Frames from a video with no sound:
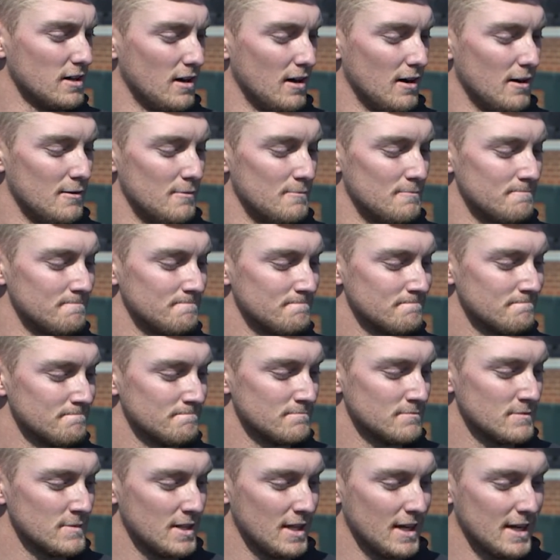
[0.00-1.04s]
Um,
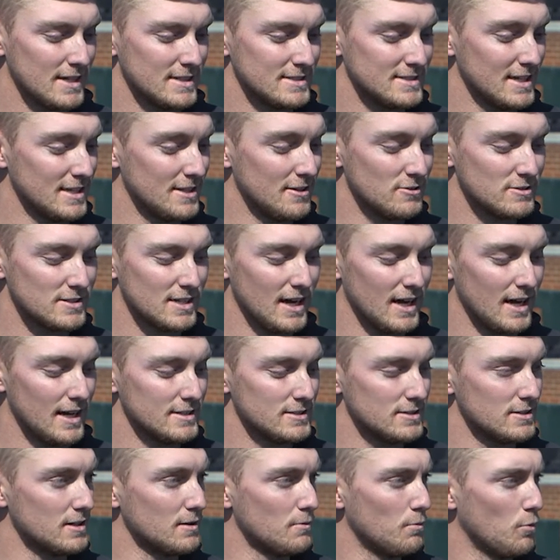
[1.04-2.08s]
like I said, those
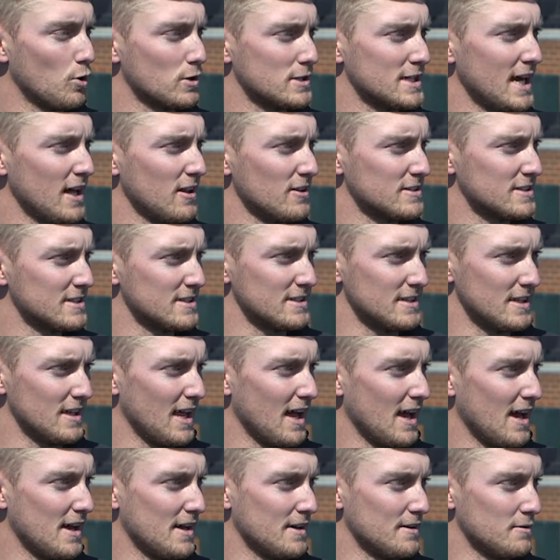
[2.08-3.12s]
guys are more talented than
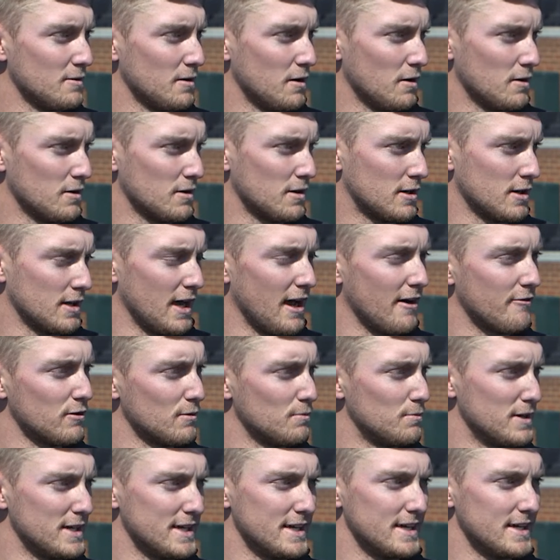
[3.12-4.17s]
I could ever
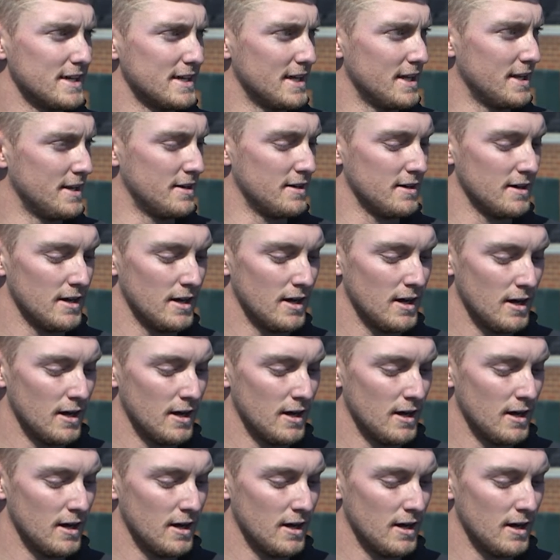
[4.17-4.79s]
be, and